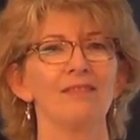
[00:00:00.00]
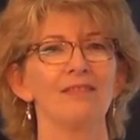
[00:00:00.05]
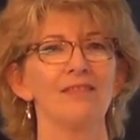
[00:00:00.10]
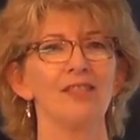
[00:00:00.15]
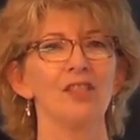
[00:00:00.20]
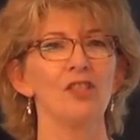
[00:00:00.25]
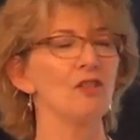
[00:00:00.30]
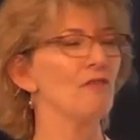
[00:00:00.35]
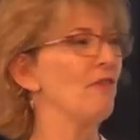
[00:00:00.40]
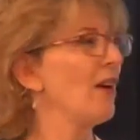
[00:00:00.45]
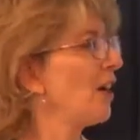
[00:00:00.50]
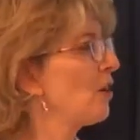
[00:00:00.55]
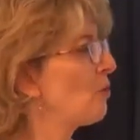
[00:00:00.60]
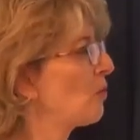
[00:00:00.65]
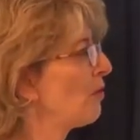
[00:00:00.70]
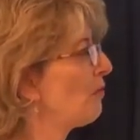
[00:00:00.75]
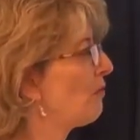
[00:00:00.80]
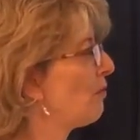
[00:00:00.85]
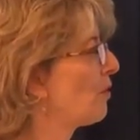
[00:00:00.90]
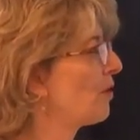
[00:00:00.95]
Did you find
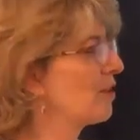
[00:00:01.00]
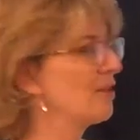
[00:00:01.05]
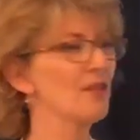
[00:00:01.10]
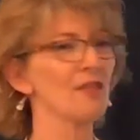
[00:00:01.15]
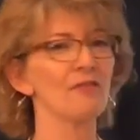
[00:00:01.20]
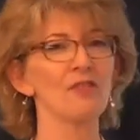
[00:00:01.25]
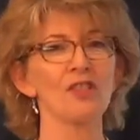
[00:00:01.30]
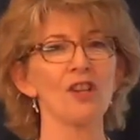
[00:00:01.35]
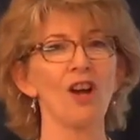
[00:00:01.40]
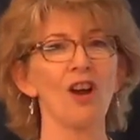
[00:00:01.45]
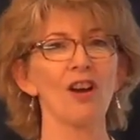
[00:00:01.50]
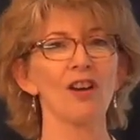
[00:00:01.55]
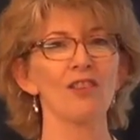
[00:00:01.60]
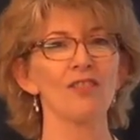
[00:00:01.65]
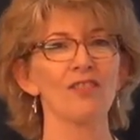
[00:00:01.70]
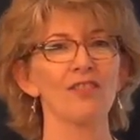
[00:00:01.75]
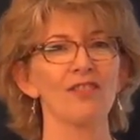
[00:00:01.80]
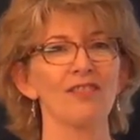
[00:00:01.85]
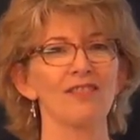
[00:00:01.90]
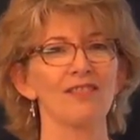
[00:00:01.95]
one for us of
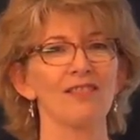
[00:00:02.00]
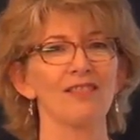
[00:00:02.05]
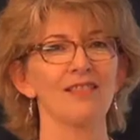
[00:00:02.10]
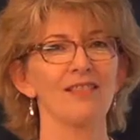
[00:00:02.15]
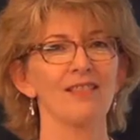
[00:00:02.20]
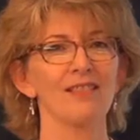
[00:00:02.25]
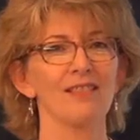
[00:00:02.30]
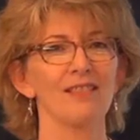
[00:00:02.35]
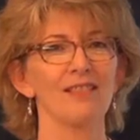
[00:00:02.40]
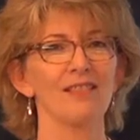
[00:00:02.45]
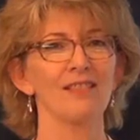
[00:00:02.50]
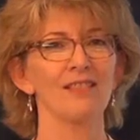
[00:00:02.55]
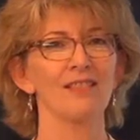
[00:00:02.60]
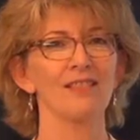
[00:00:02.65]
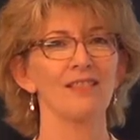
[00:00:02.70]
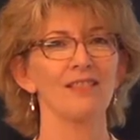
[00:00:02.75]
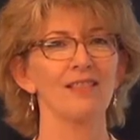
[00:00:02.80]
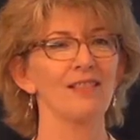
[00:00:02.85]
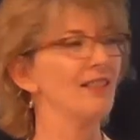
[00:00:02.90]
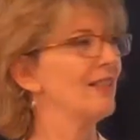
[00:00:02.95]
stars?
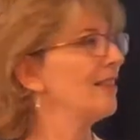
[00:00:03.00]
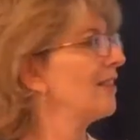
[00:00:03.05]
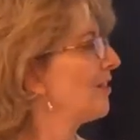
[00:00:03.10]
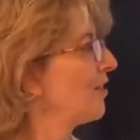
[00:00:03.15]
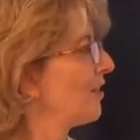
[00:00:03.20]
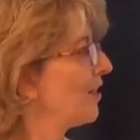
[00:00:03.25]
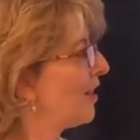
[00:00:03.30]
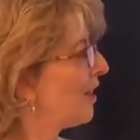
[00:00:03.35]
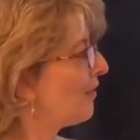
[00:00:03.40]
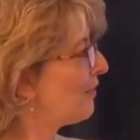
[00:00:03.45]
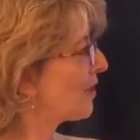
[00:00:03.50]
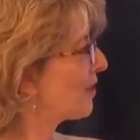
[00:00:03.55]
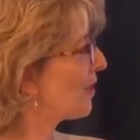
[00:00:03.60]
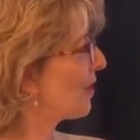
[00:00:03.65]
Give us